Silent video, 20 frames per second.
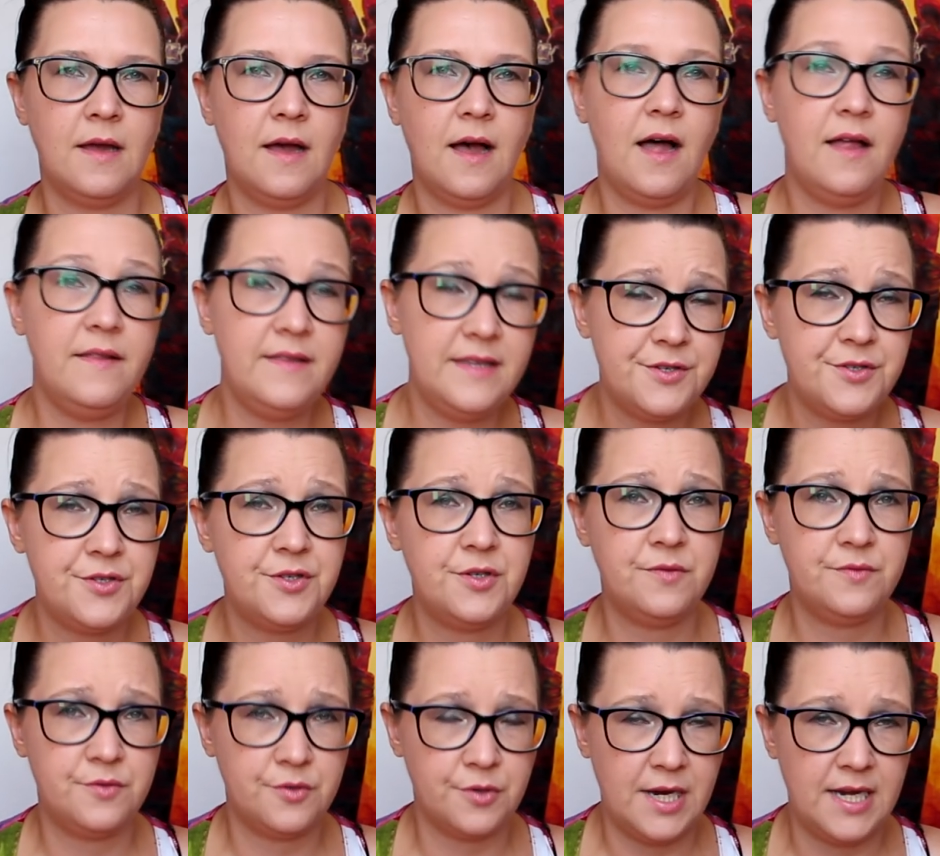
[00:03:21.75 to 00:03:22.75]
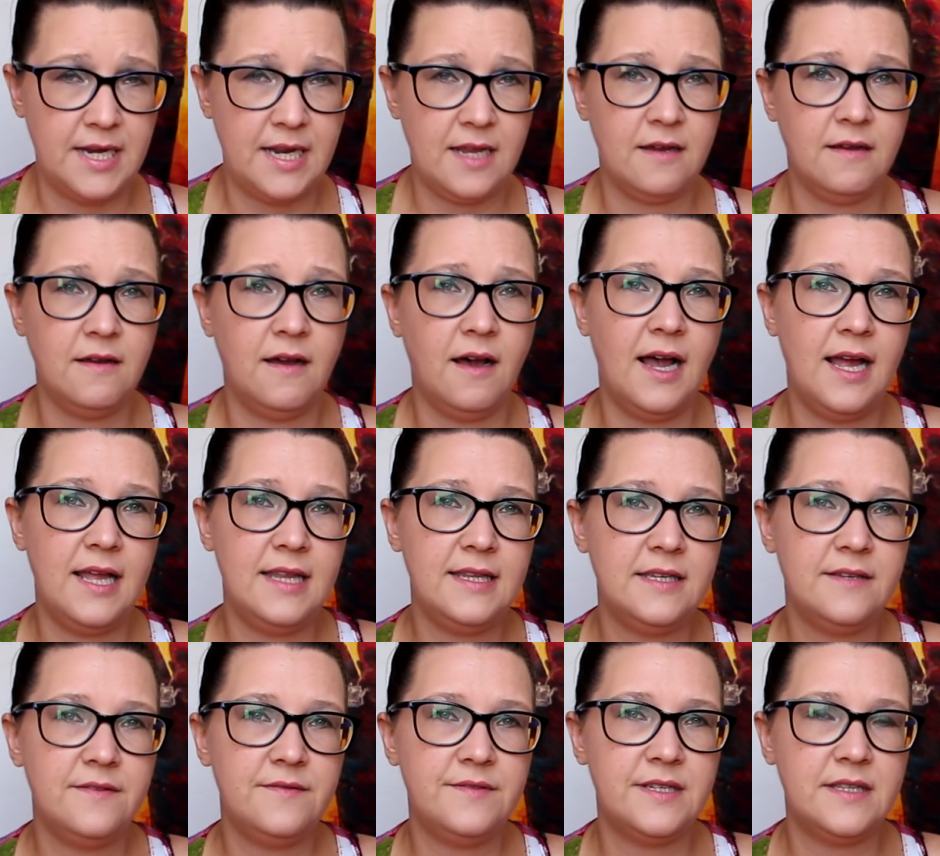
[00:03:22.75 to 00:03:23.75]
On the issue of training, I
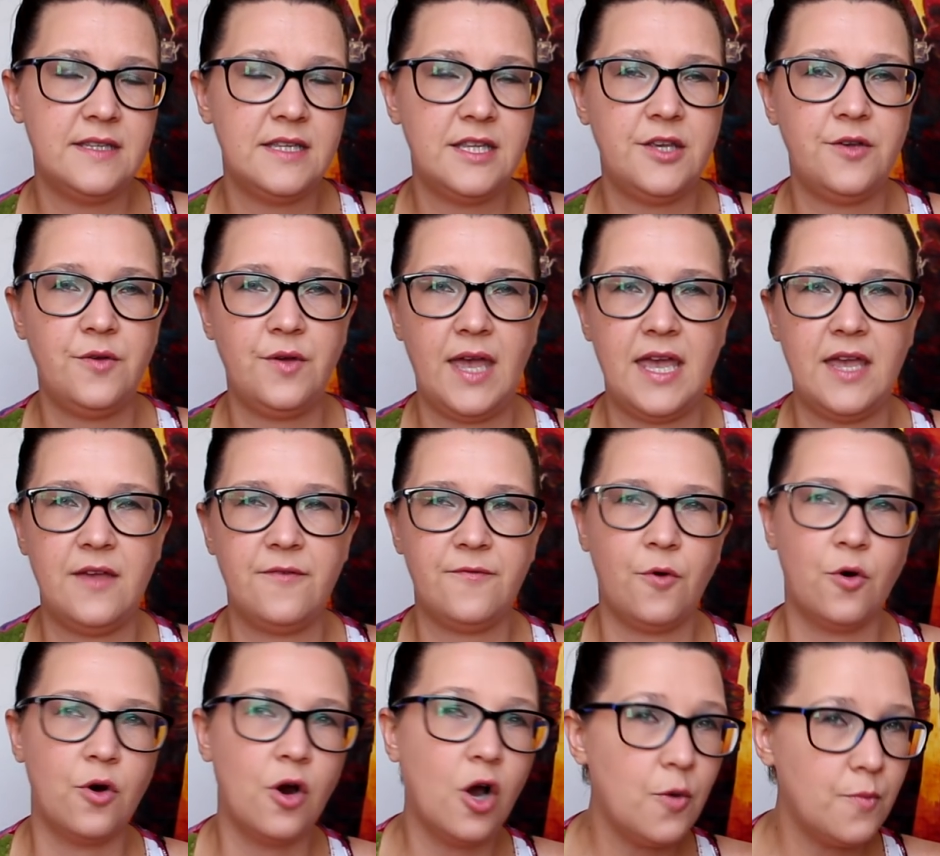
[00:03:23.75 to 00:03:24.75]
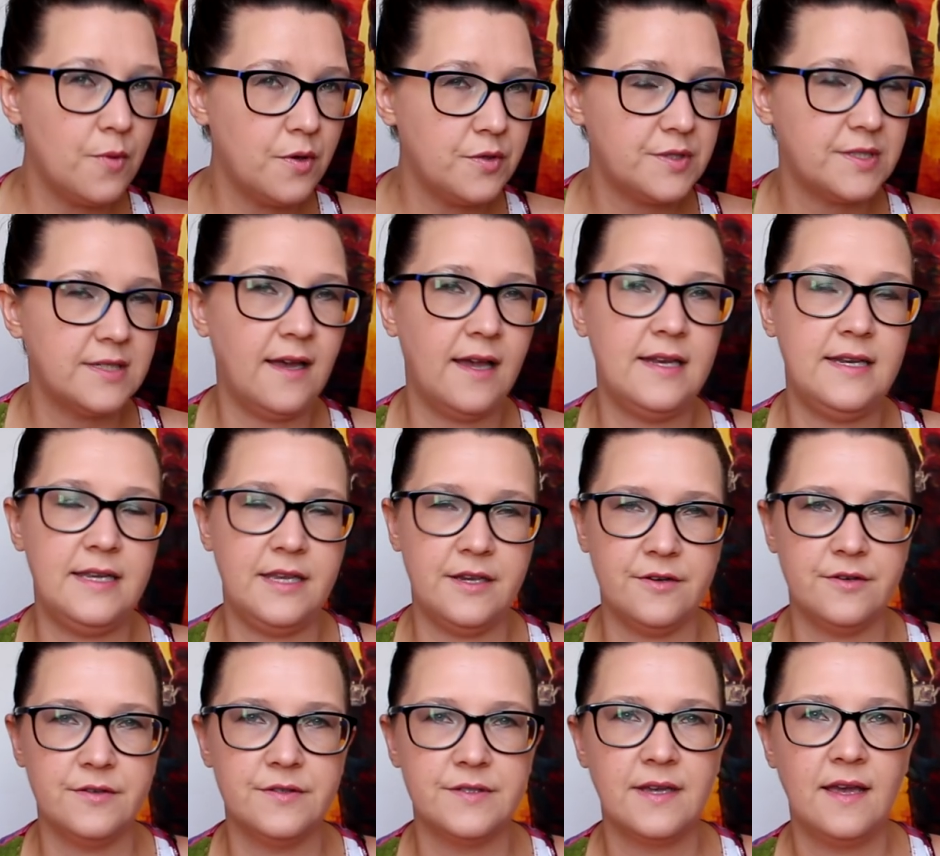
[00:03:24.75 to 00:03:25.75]
lived in the UK for almost 9
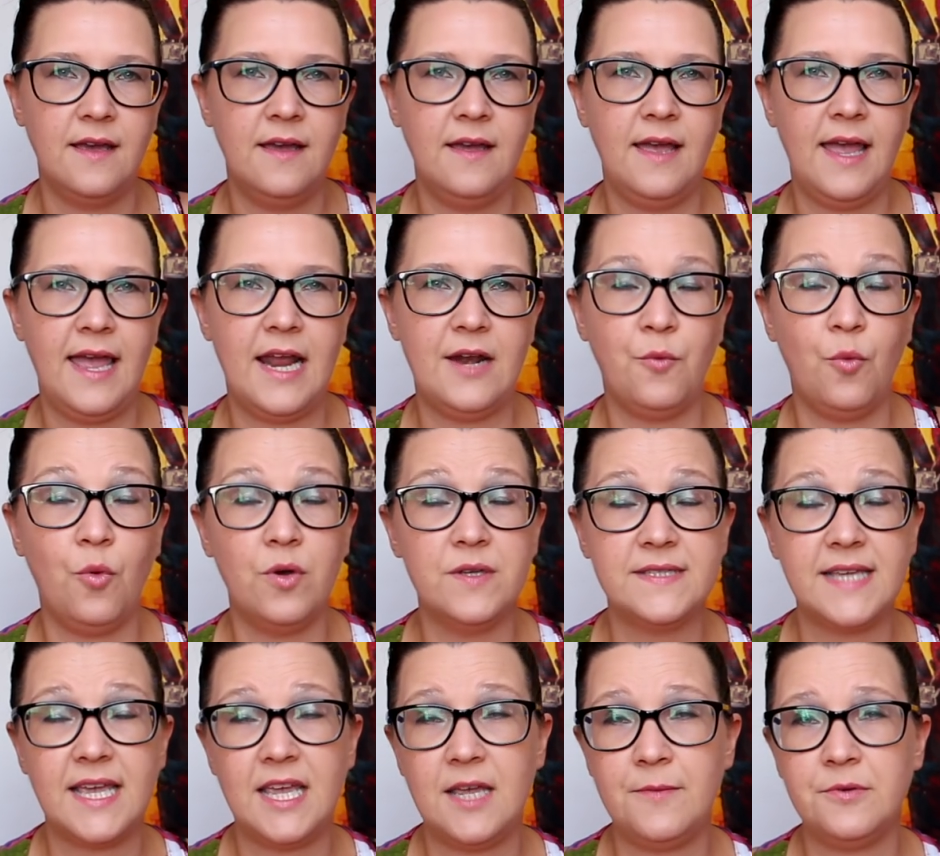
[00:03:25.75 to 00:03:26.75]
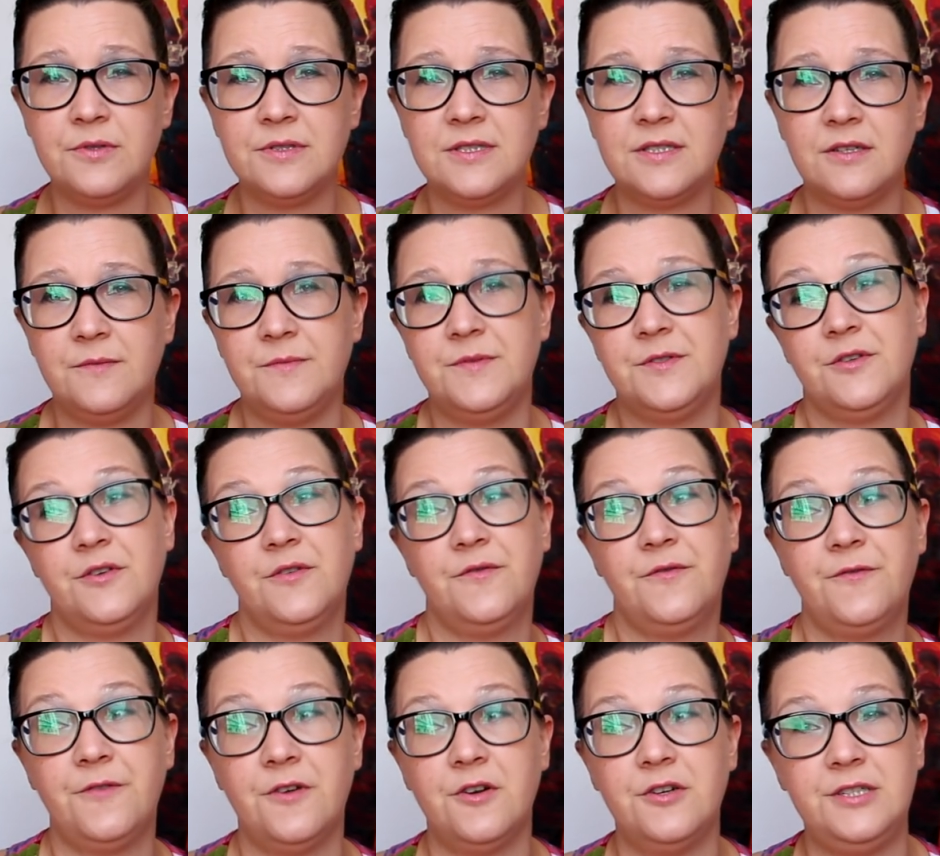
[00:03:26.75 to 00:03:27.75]
years and was able to observe
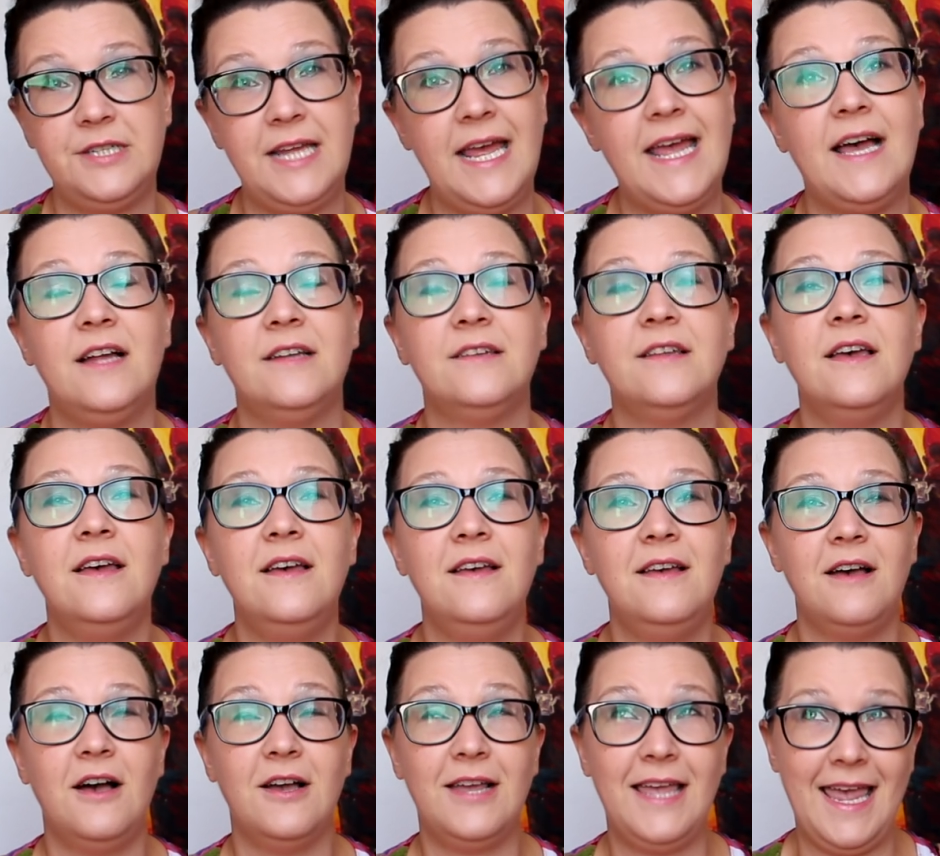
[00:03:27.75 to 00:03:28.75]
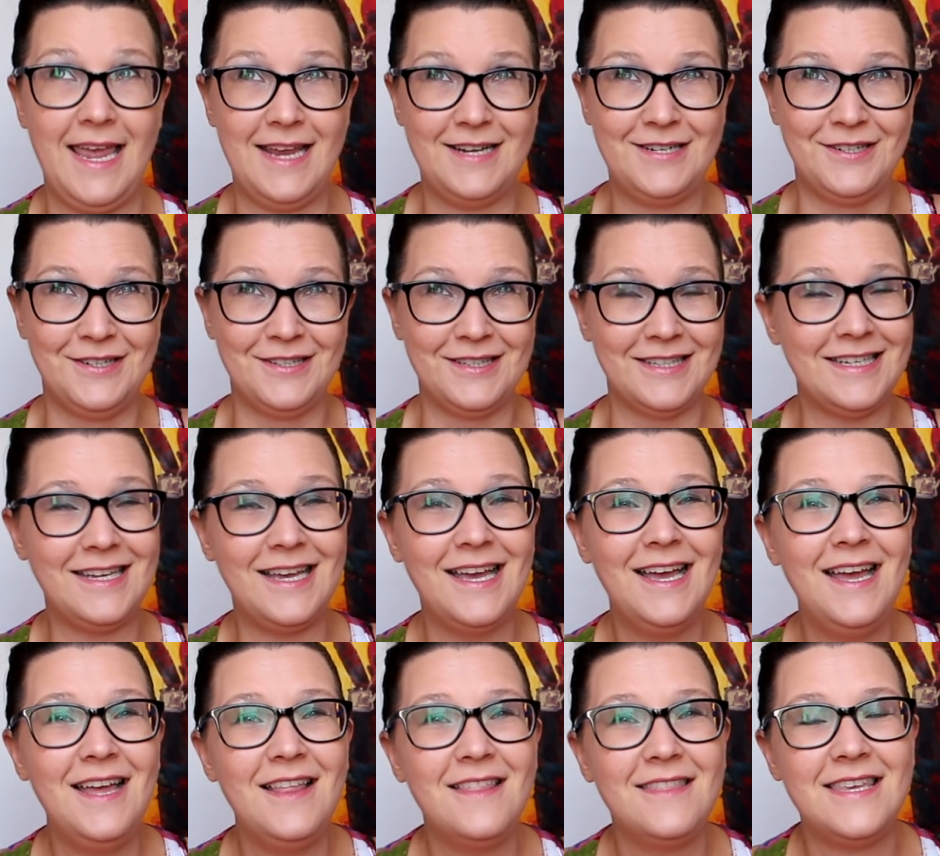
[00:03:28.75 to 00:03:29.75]
firsthand, occasionally,
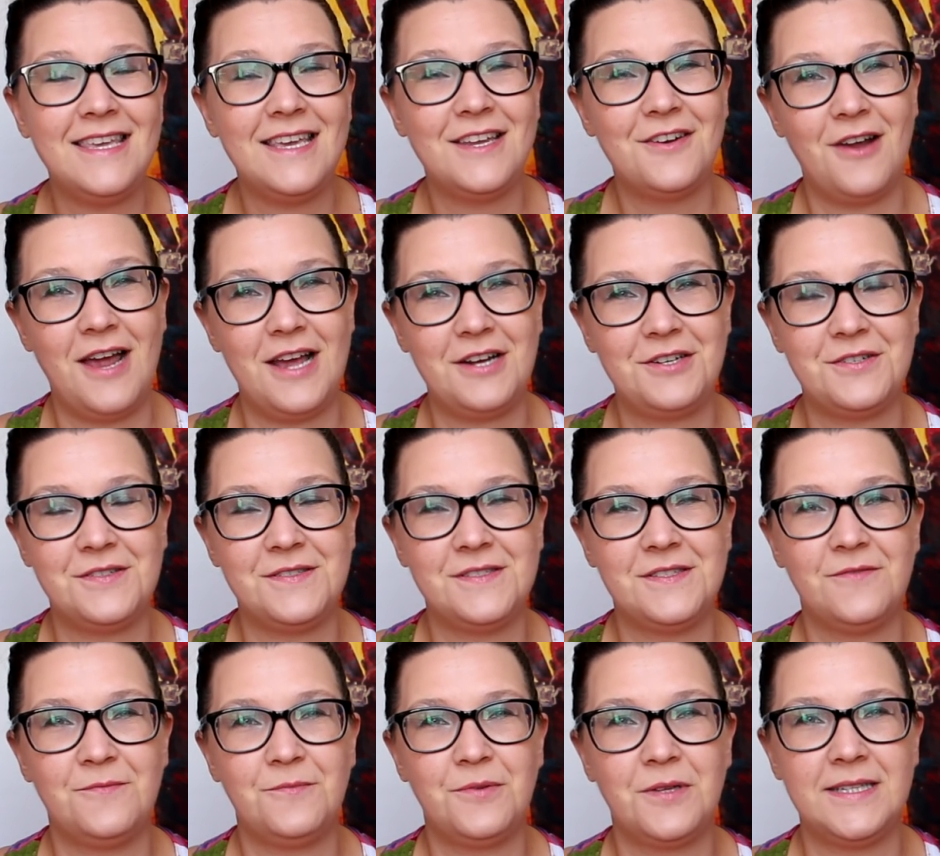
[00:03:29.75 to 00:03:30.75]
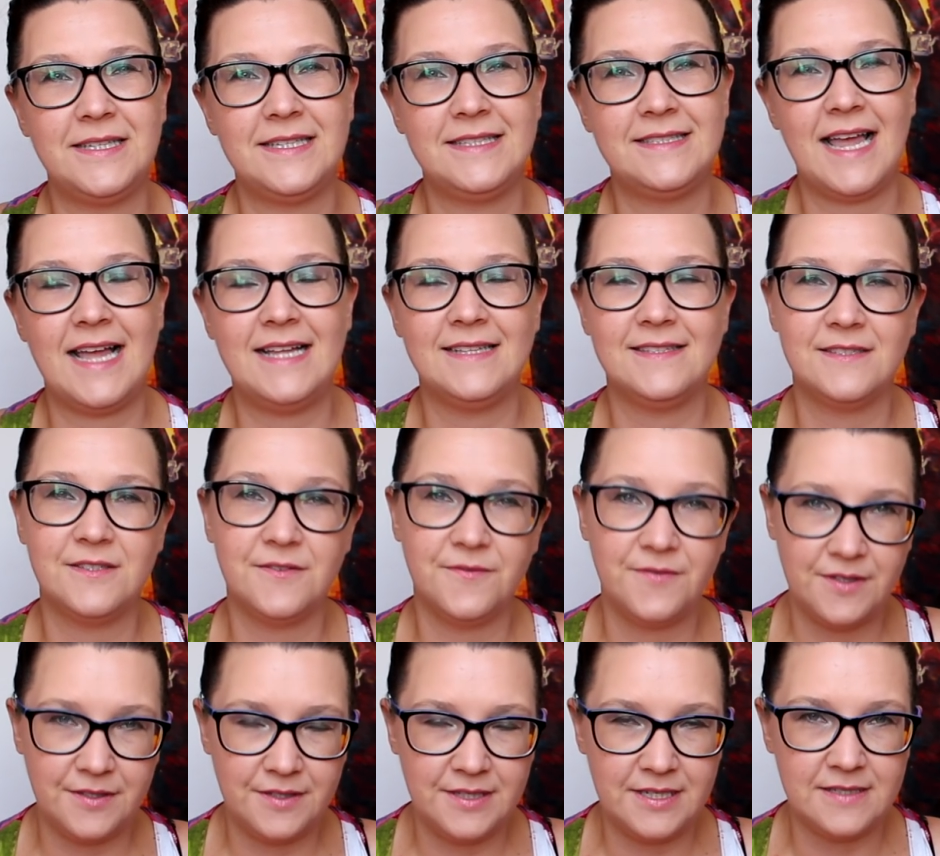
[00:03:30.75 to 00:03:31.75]
the interactions of police and
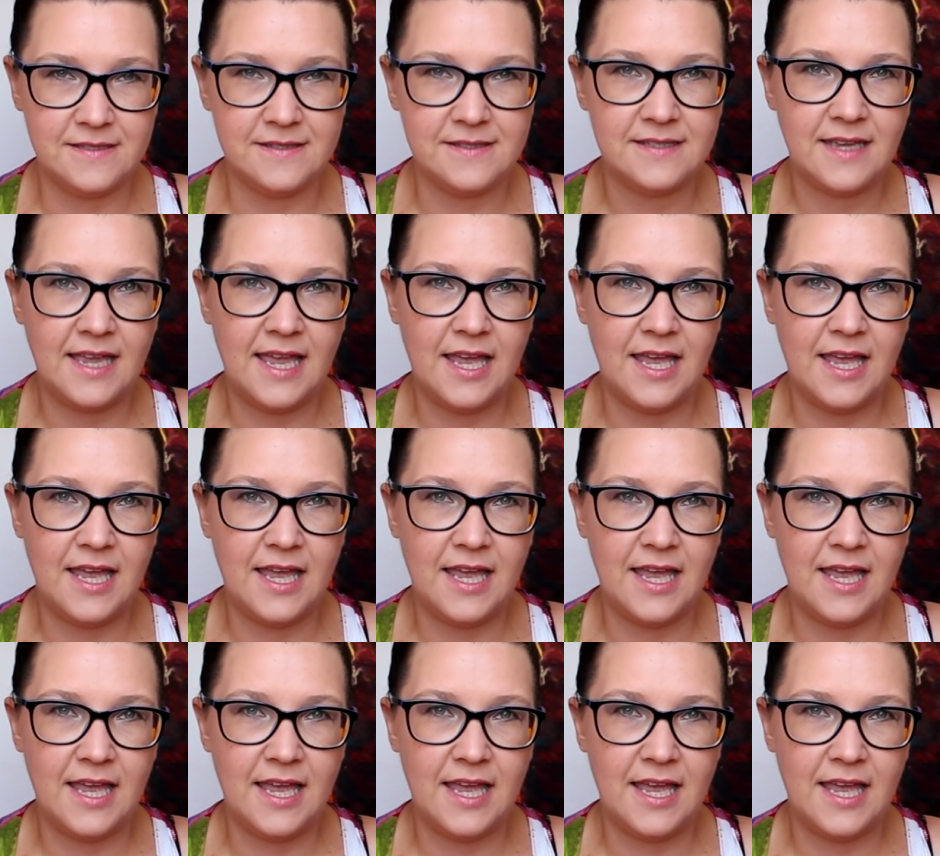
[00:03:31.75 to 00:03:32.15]
civilians.